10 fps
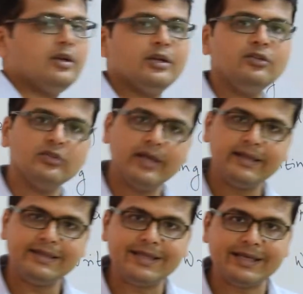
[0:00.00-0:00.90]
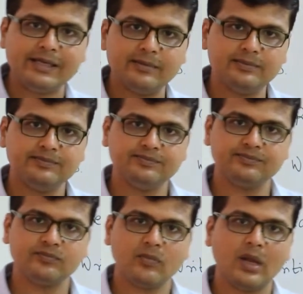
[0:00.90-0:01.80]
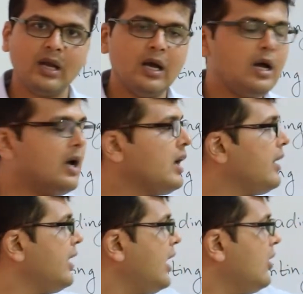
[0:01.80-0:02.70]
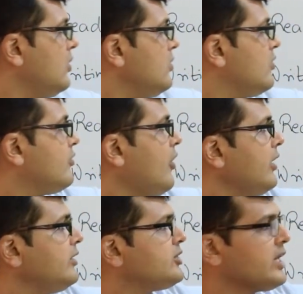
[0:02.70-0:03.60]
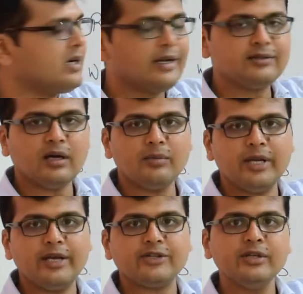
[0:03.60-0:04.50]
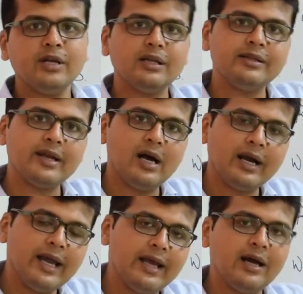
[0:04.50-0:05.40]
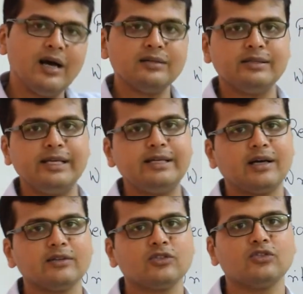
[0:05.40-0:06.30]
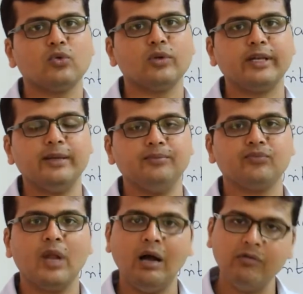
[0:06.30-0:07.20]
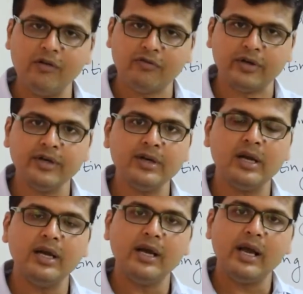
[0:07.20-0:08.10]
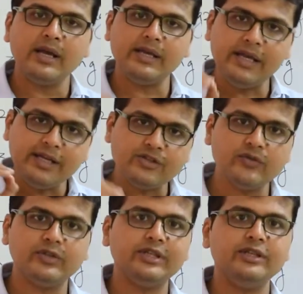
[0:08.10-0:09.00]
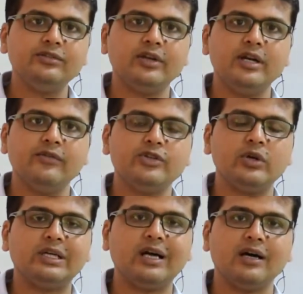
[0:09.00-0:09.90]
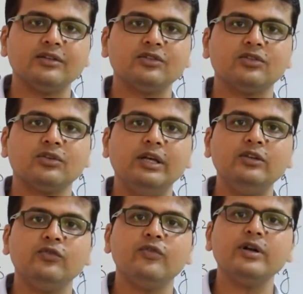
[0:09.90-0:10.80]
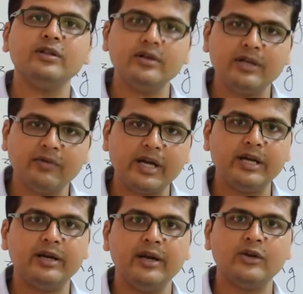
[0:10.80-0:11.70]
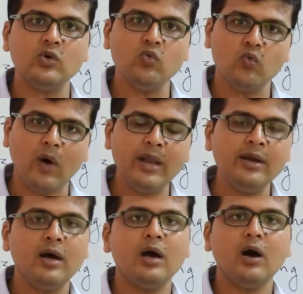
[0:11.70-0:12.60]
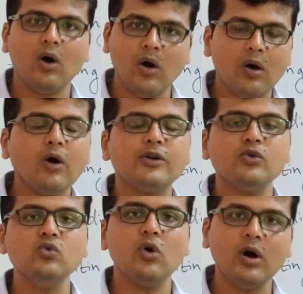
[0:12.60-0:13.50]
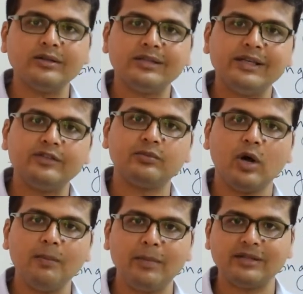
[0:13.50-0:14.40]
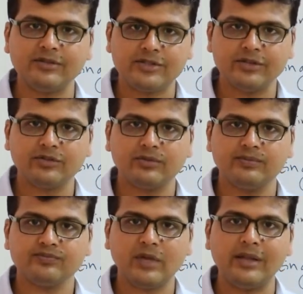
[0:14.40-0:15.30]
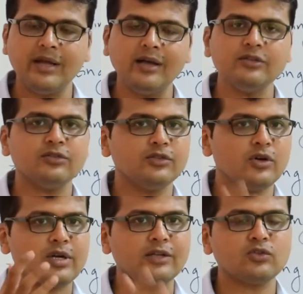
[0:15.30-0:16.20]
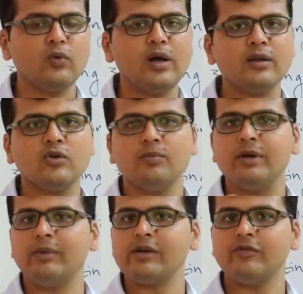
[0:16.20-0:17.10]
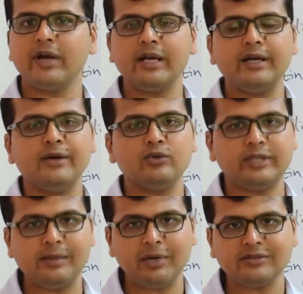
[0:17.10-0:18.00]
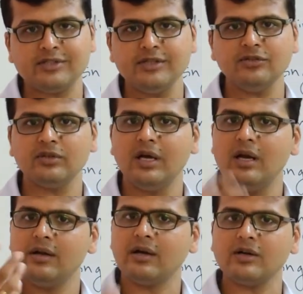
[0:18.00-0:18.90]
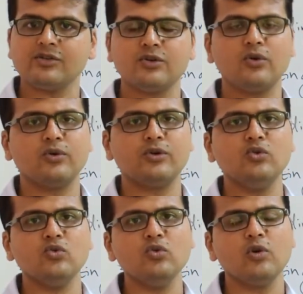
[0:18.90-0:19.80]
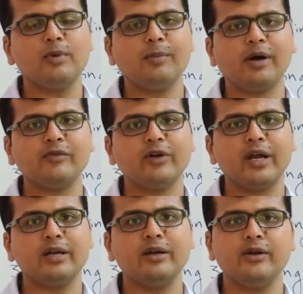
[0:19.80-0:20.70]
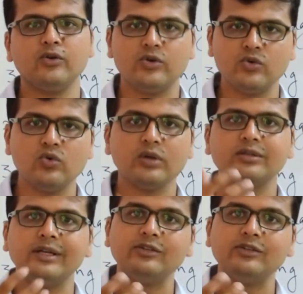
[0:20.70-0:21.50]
is 3. Now, for the general examination, there again are 3 tasks only. However, each of these individual tasks is further divided into 1 or 2 or 3 small passages. And thus, your task 1 could be bifurcated into 3 passages, task 2 could be bifurcated into 2 or 3